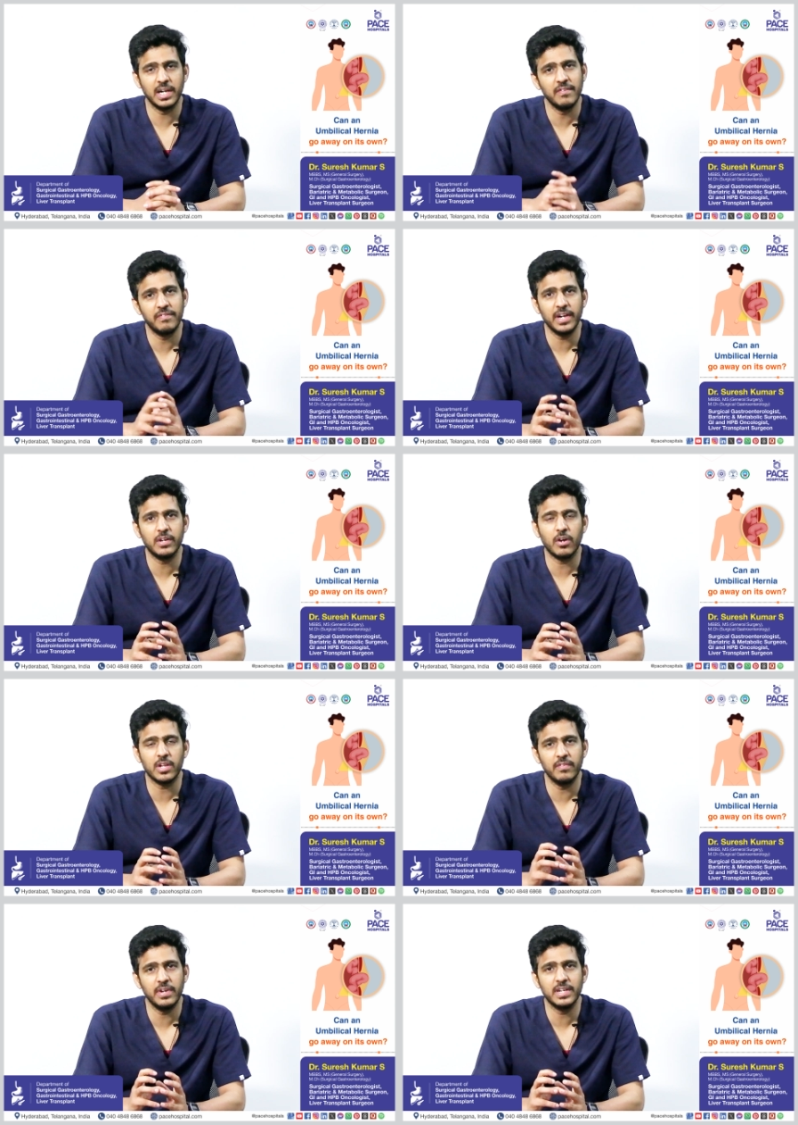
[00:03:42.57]
The defect or
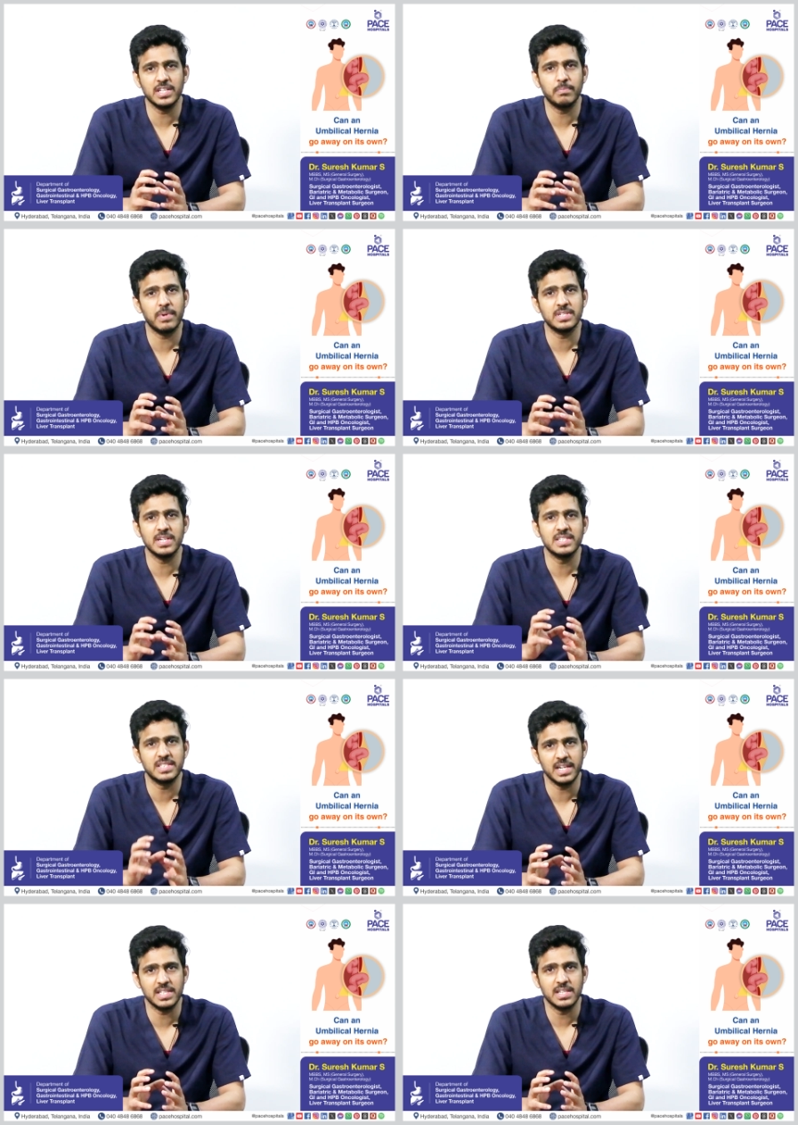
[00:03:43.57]
the weakness per se
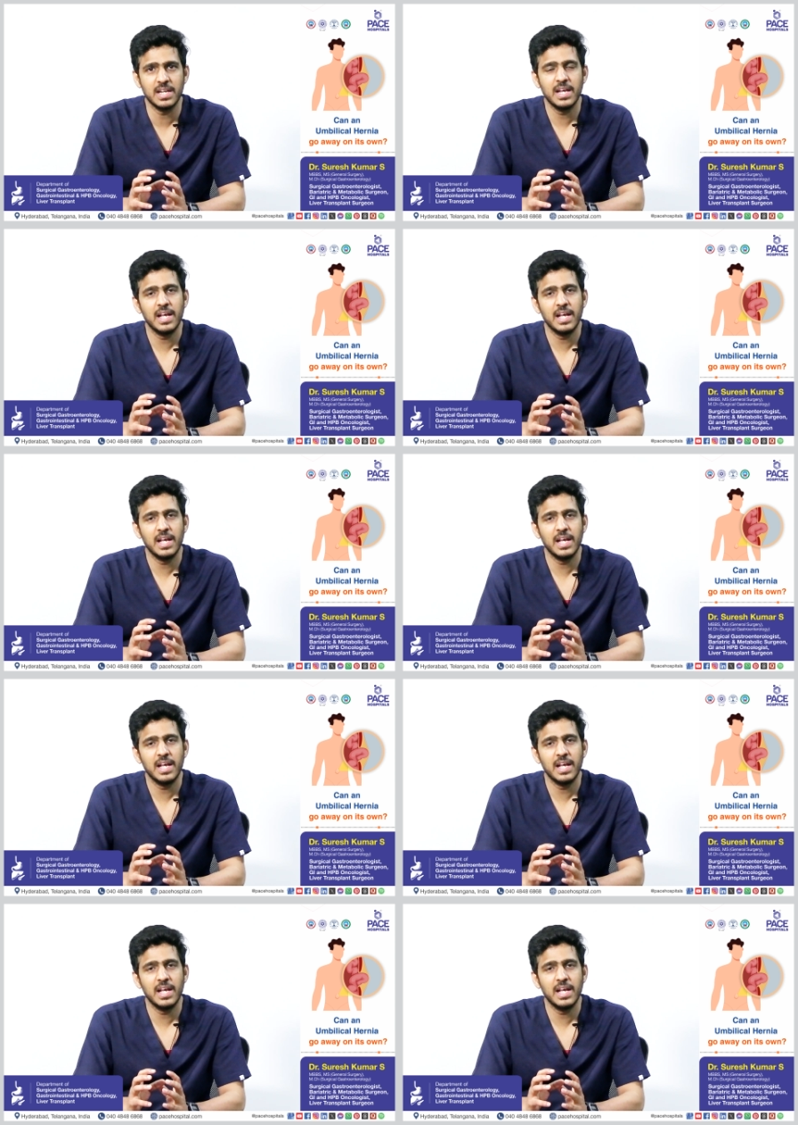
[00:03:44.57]
stays.